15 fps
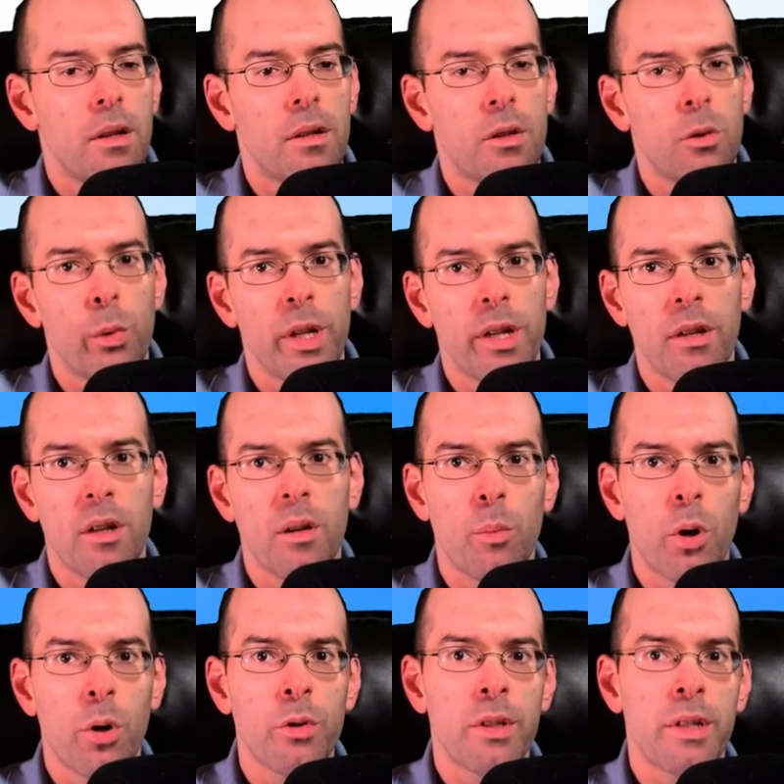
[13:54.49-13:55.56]
So we can
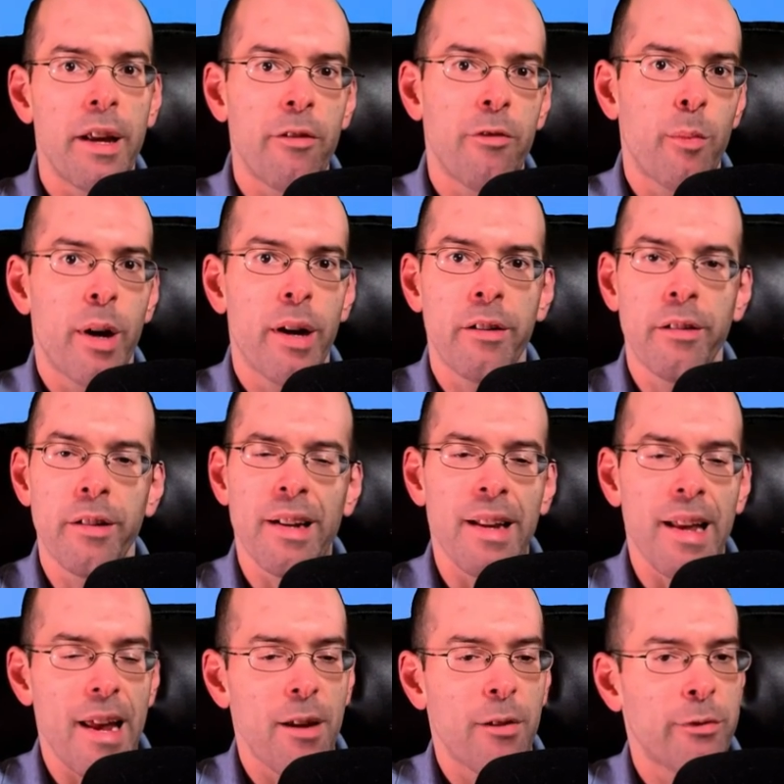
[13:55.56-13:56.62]
compose an F minor and
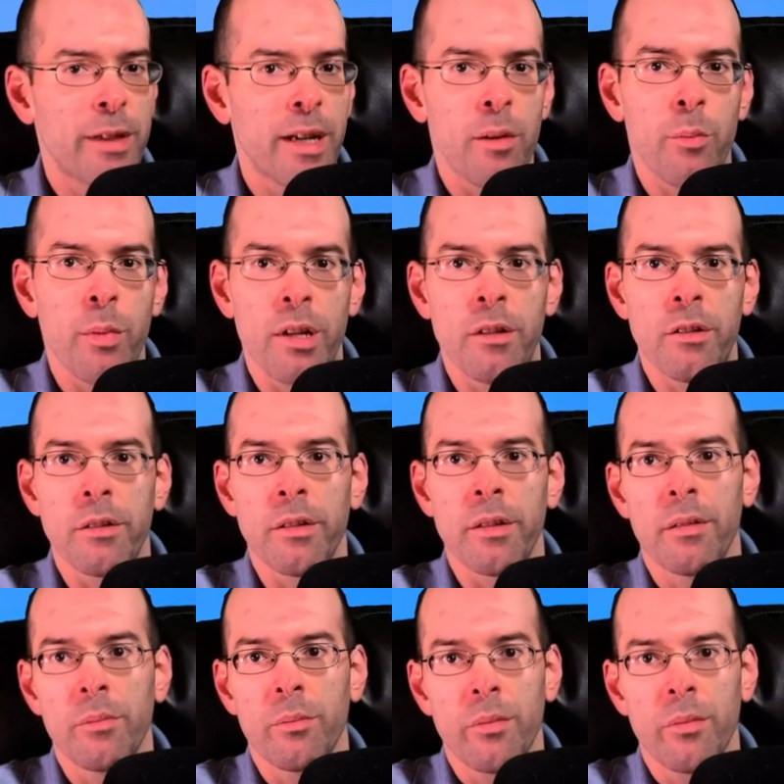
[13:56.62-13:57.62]
A flat major,